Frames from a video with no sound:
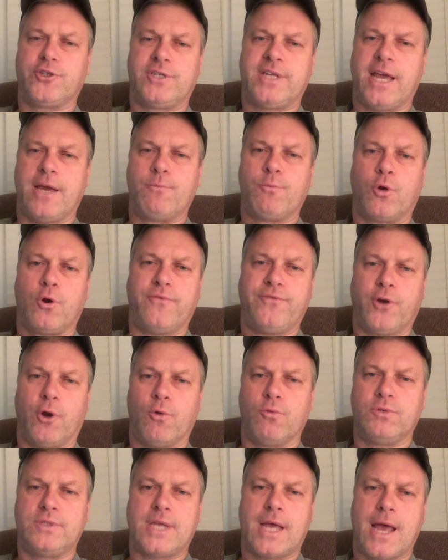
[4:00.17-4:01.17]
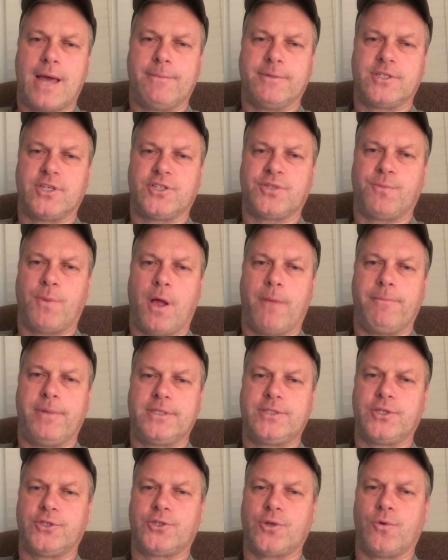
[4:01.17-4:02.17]
or take more of your own time as a small
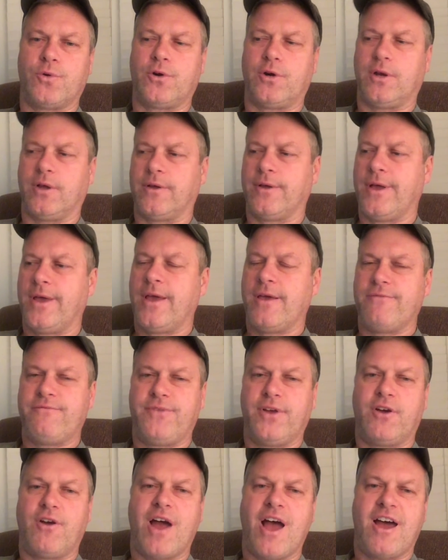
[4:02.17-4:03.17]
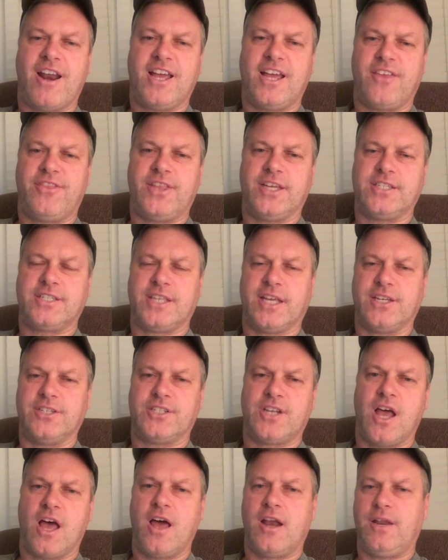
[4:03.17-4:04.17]
business owner to figure out how to get these
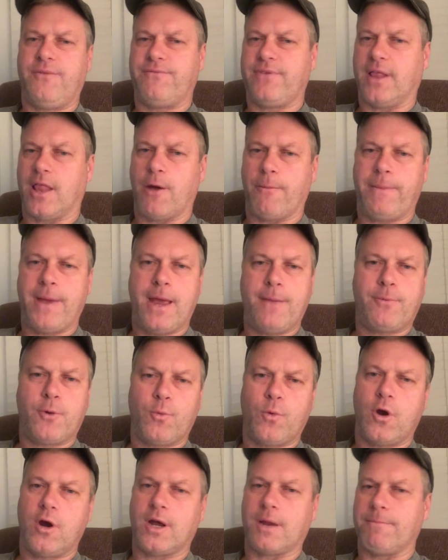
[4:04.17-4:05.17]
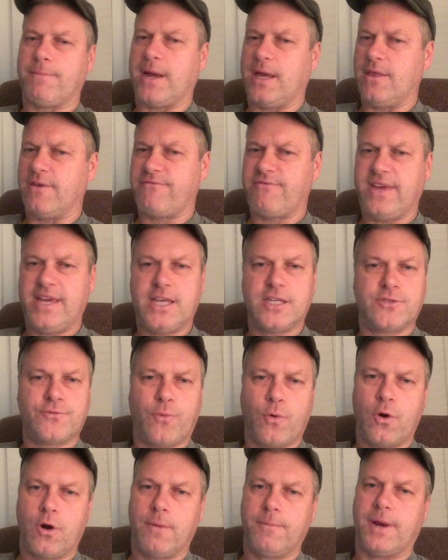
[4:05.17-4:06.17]
things done and fill out paperwork and pay the fees
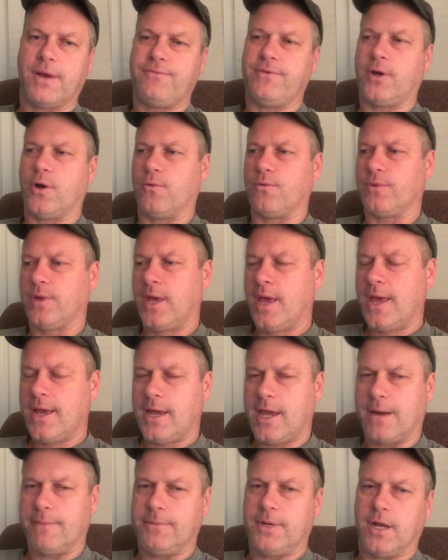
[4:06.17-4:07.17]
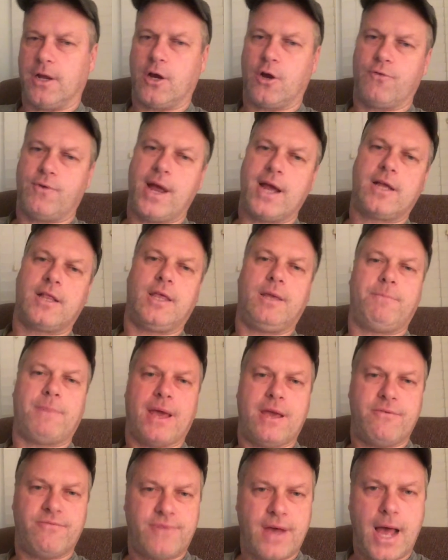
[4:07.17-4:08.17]
for them. And if you don't get them done correctly,
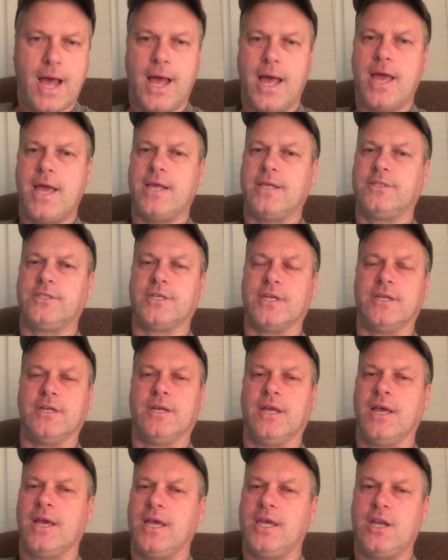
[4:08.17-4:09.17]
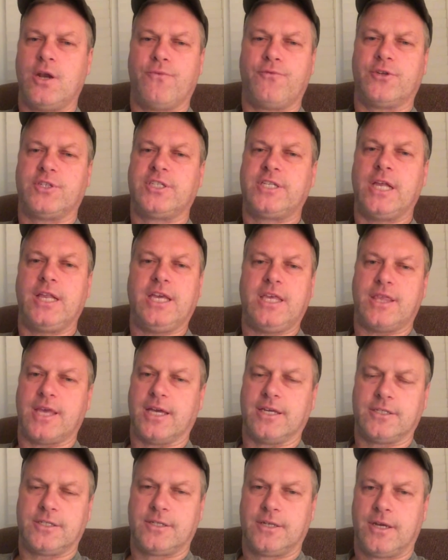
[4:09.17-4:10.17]
pay fines and, for silly
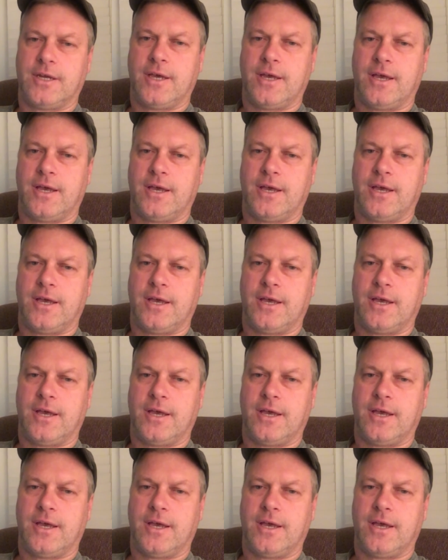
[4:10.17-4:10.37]
things,